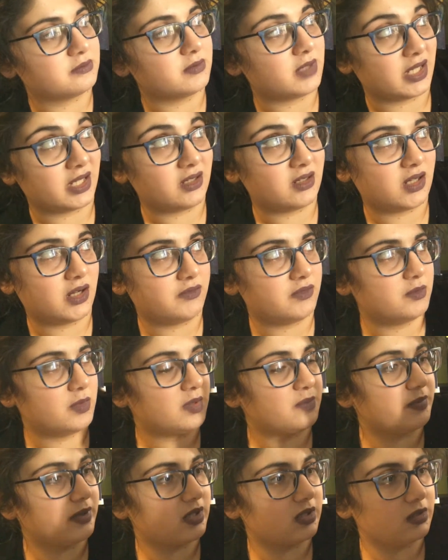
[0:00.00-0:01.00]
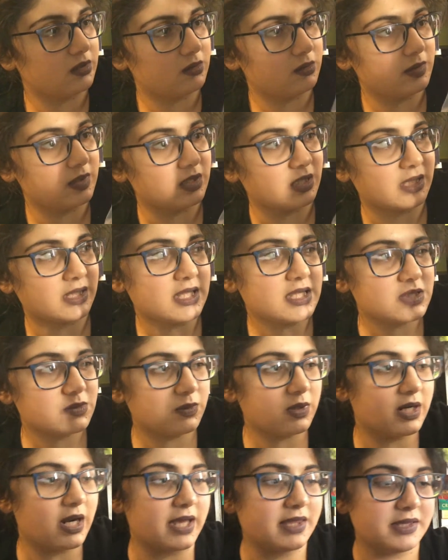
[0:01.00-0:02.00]
might cover my butt a little bit. Like this
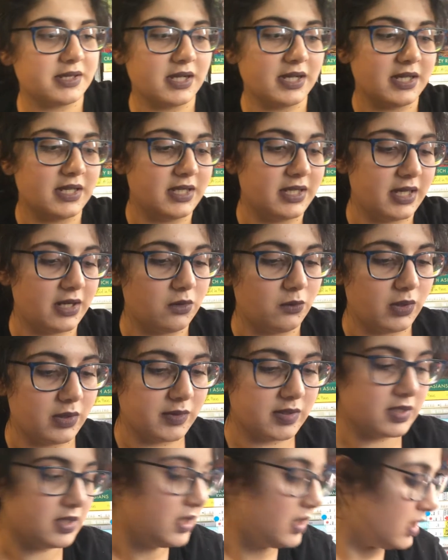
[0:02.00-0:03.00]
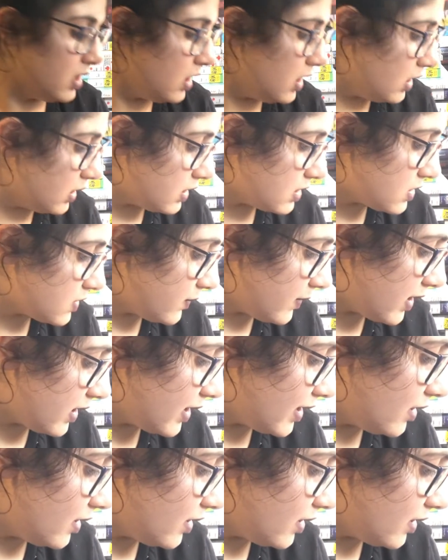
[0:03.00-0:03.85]
one, I think I can get away with. The sweater,